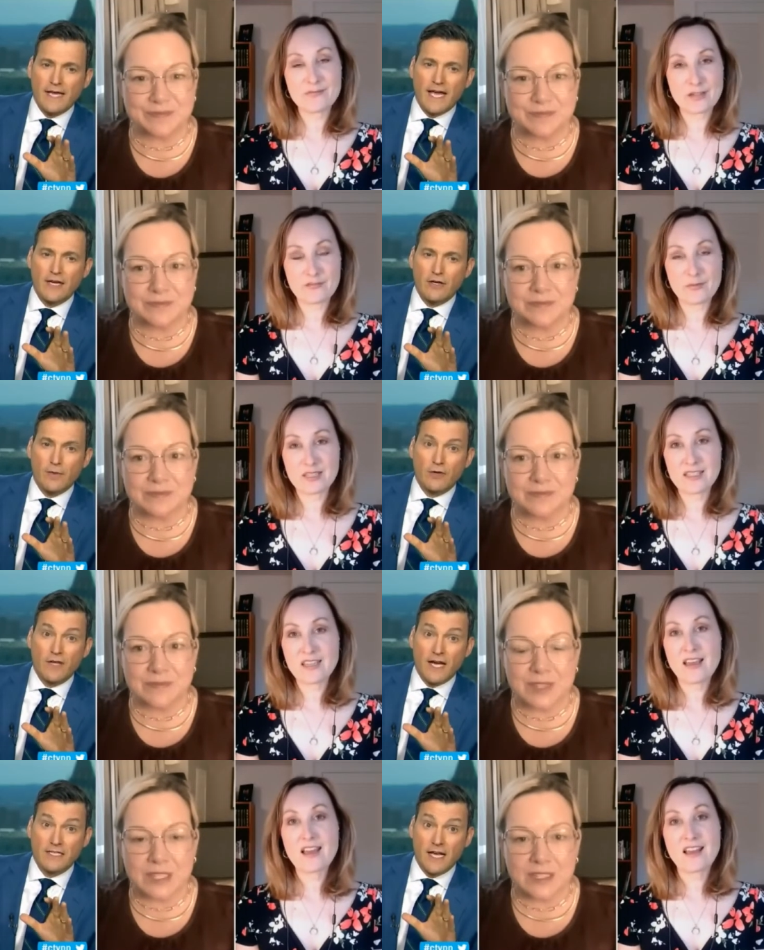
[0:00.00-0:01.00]
Speaker 1: I can't hear you both,
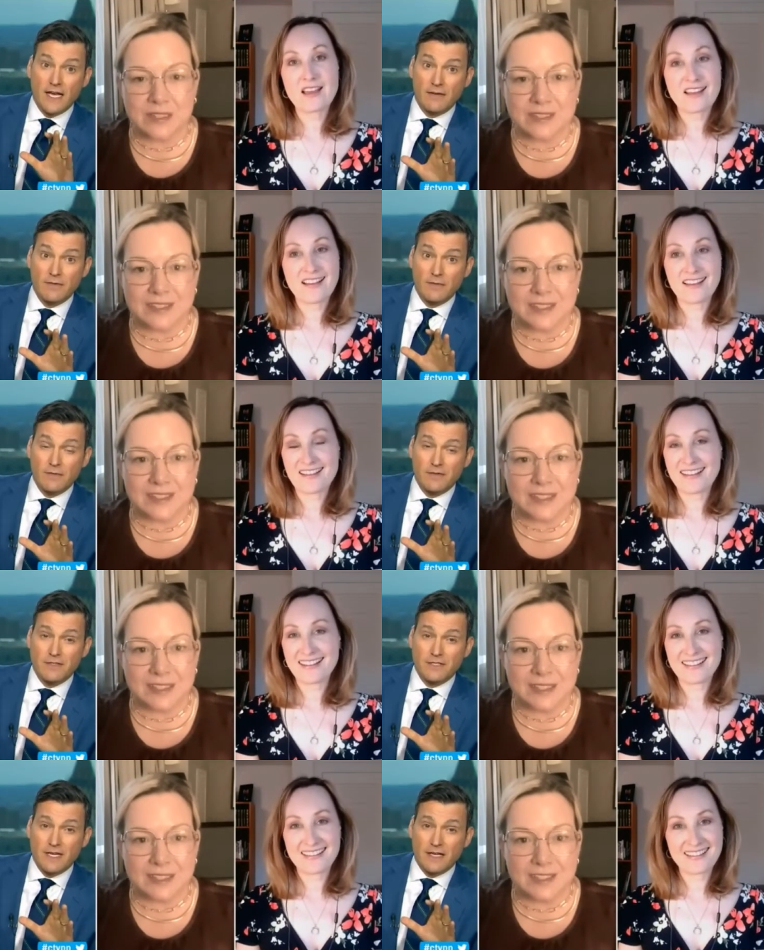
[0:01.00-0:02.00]
guys. I,
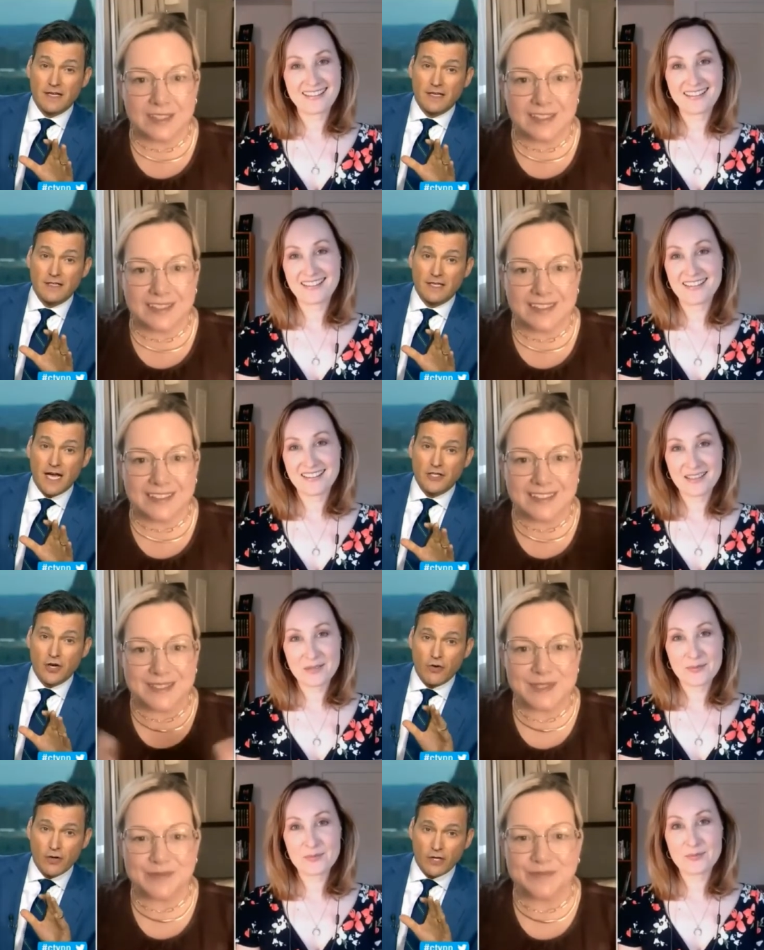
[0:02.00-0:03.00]
Tasha, hold
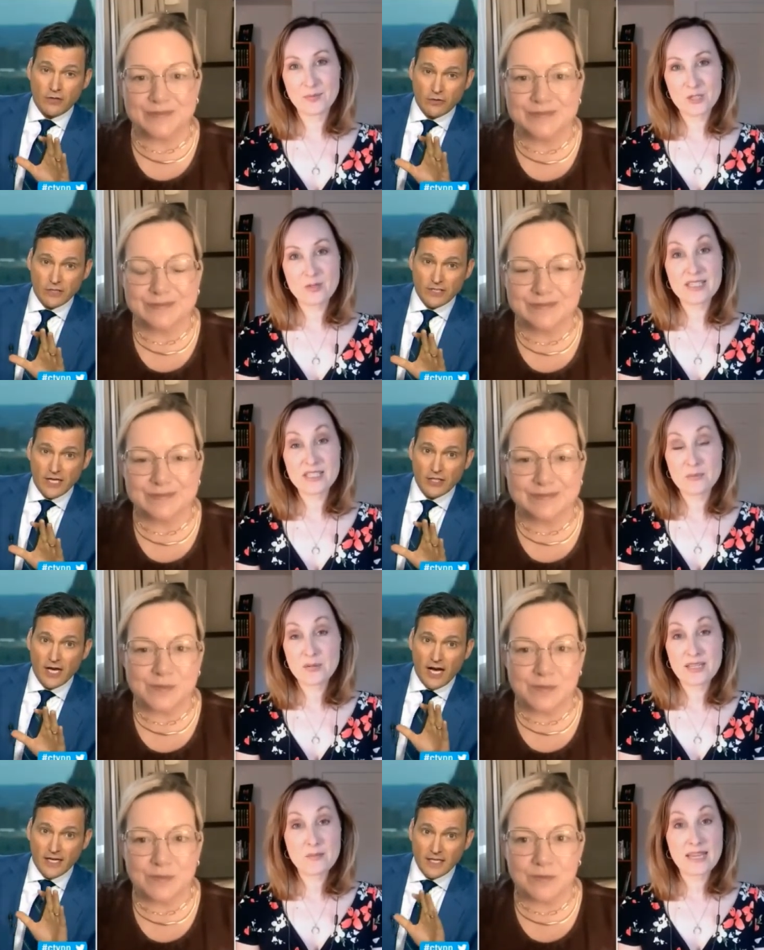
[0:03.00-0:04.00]
on, which hold was Tasha. to bring
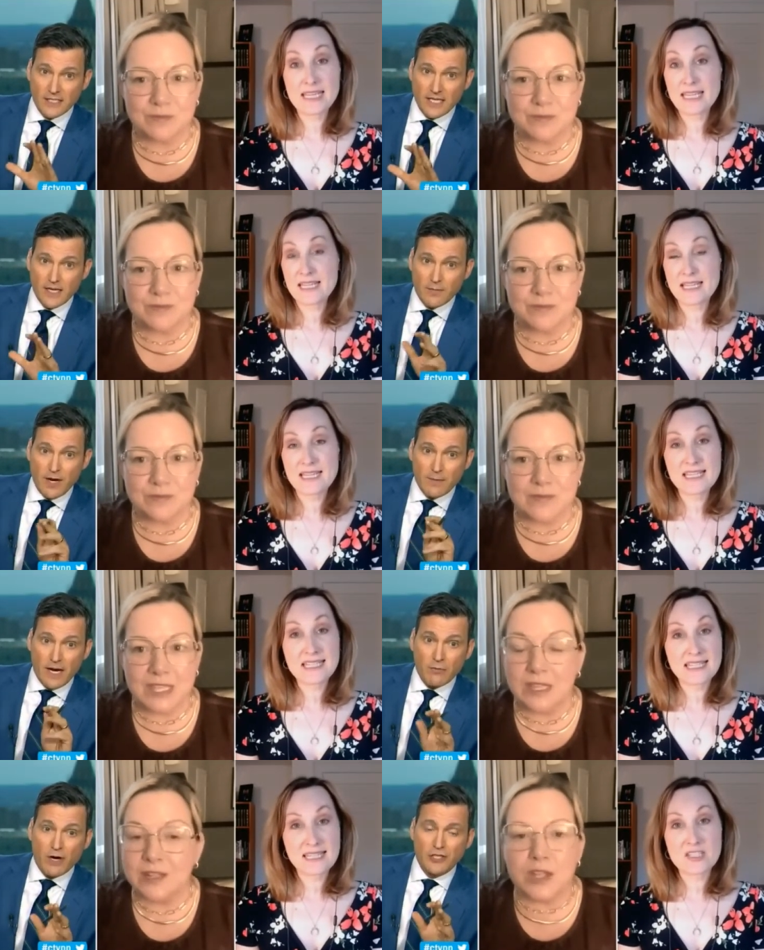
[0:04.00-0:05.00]
I'm going to take a break, but I
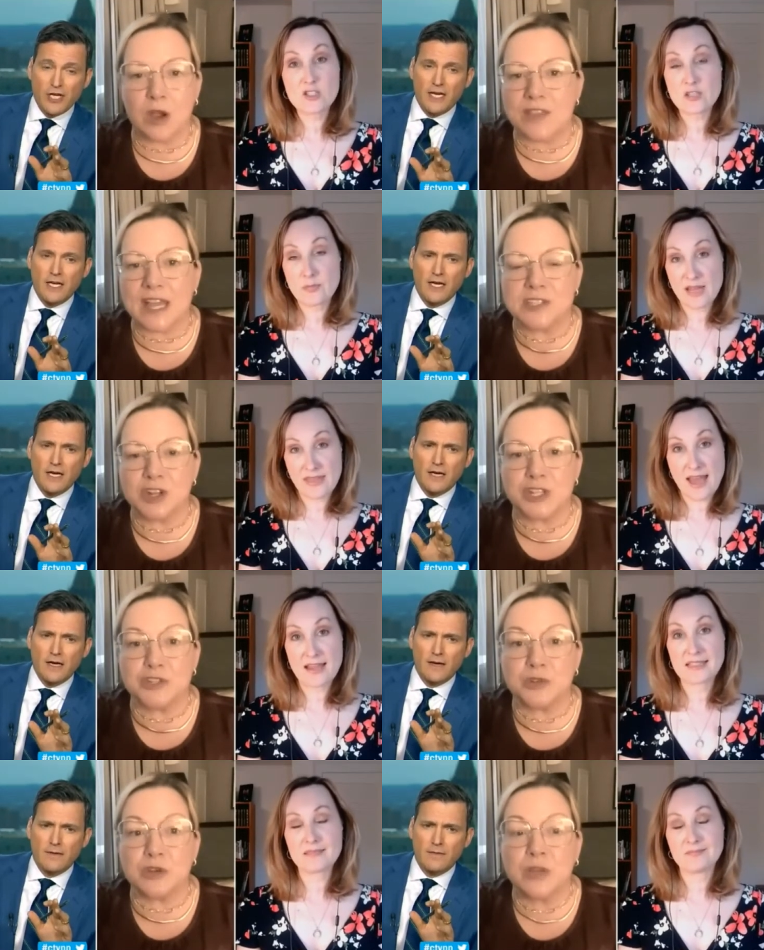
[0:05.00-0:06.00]
want to No, that's
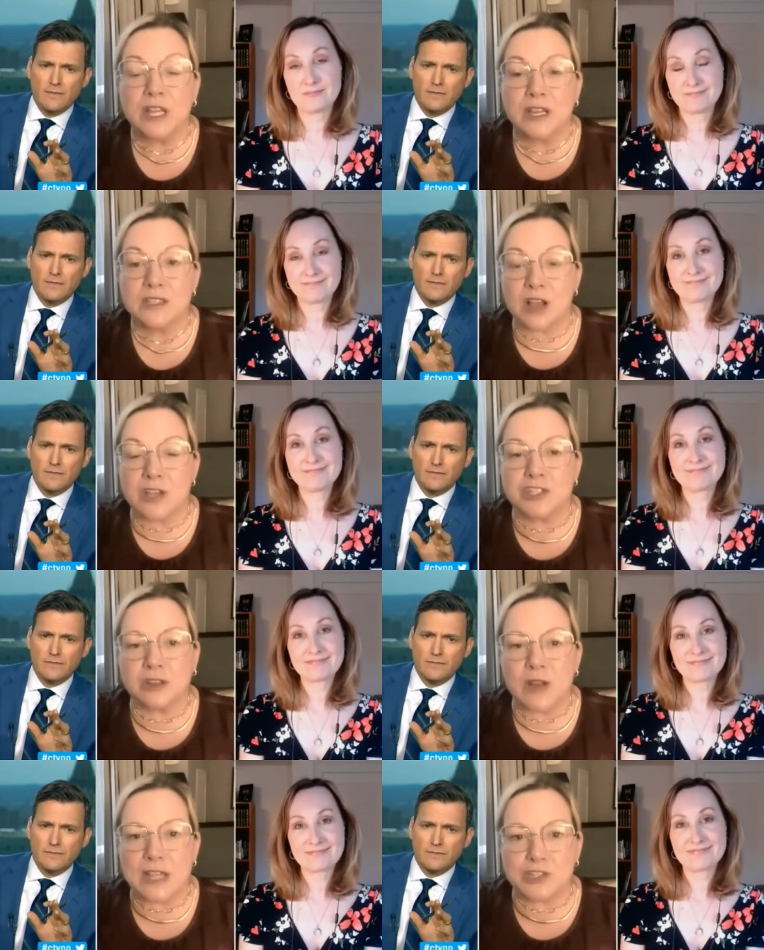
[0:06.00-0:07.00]
Speaker 2: not true. Tasha,
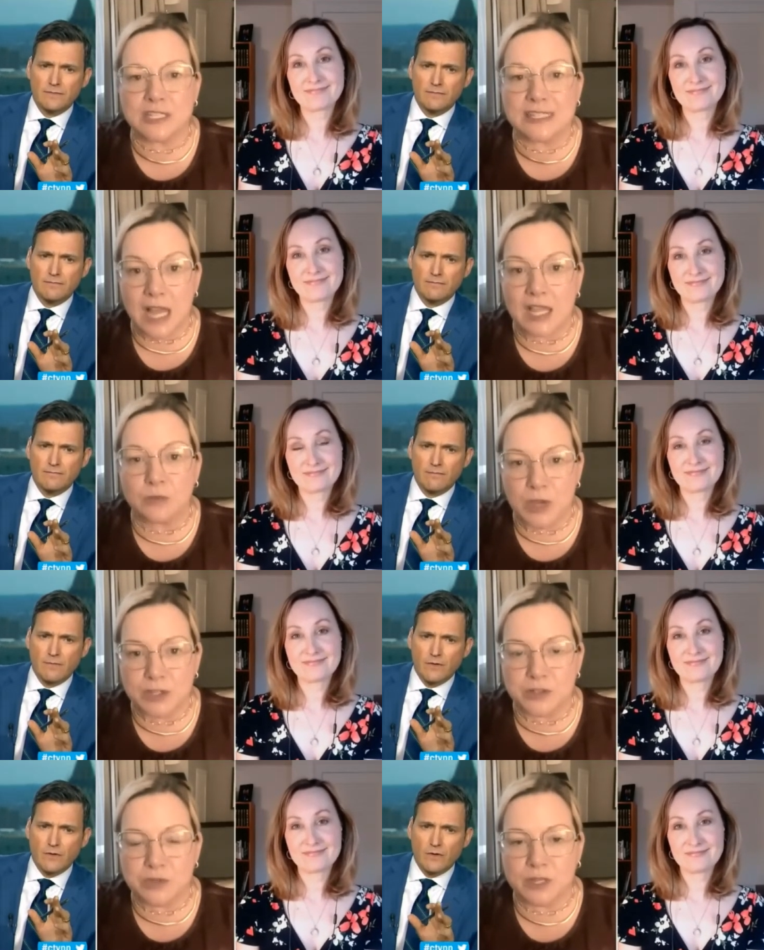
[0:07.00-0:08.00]
you're actually lying.
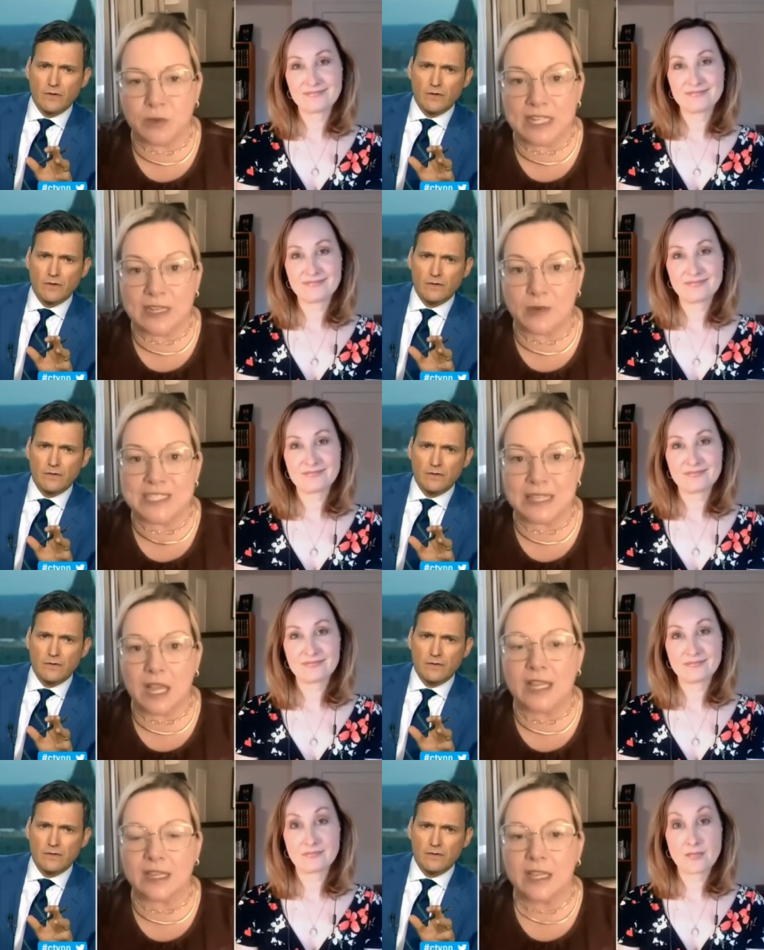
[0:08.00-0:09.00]
What you're doing right now is
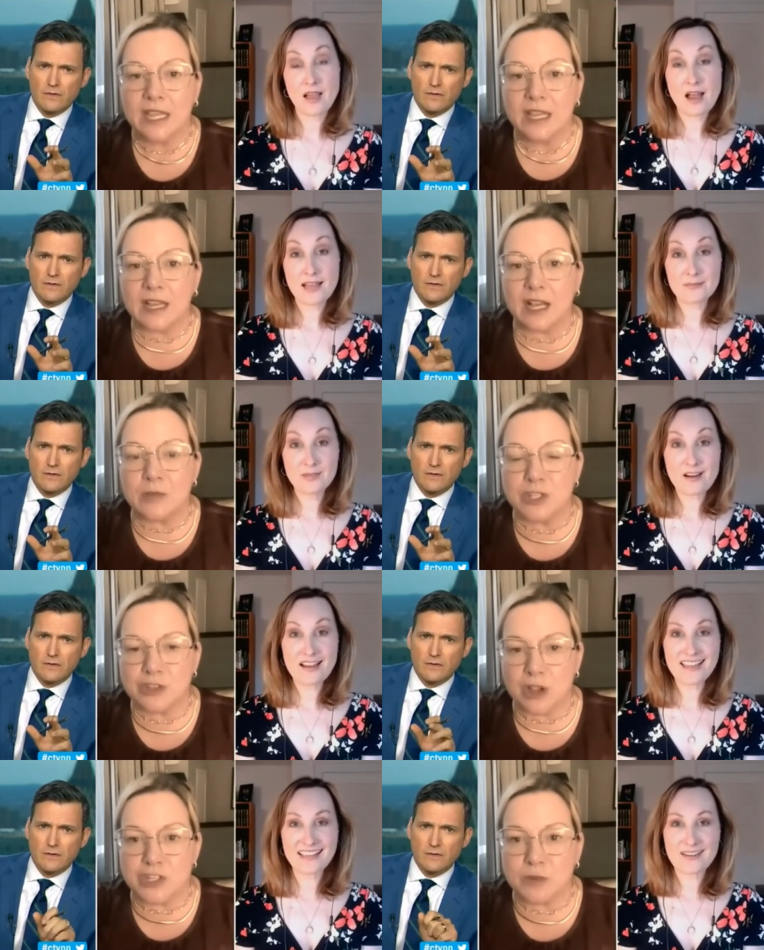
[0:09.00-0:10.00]
lying. I'm um,
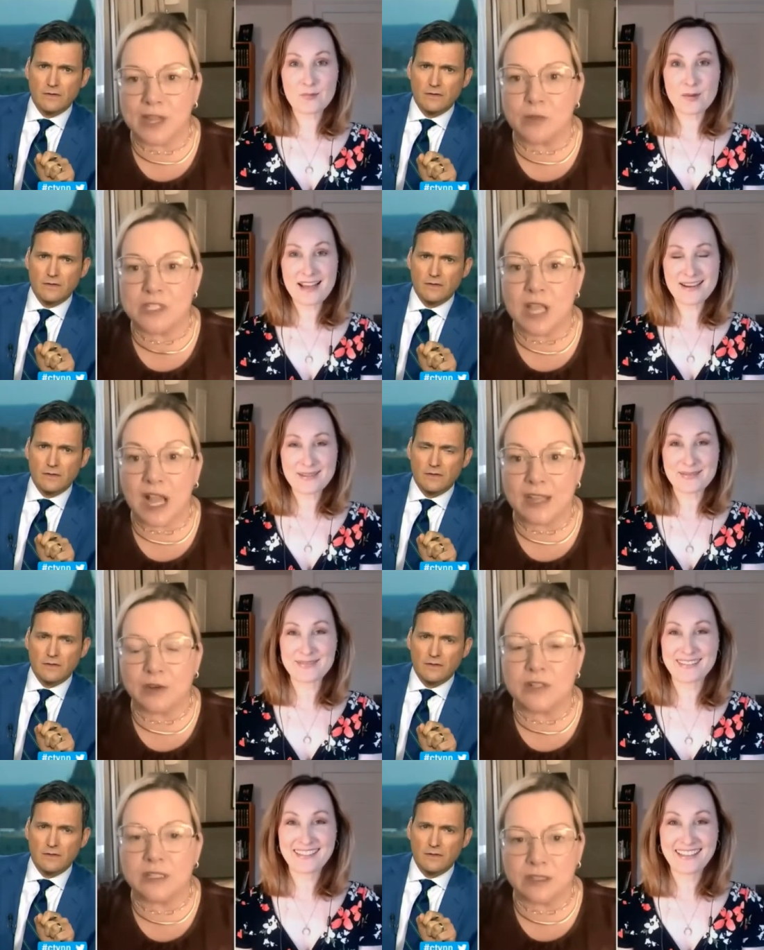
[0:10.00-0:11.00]
lying. Um, Joshua wow.
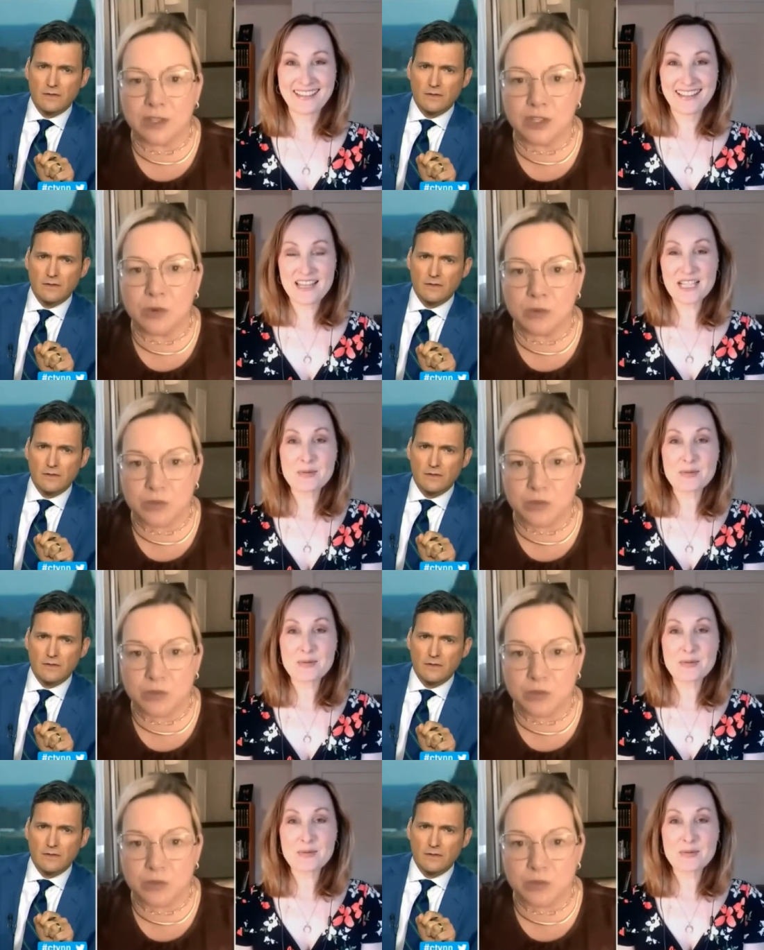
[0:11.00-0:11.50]
hired that's you, what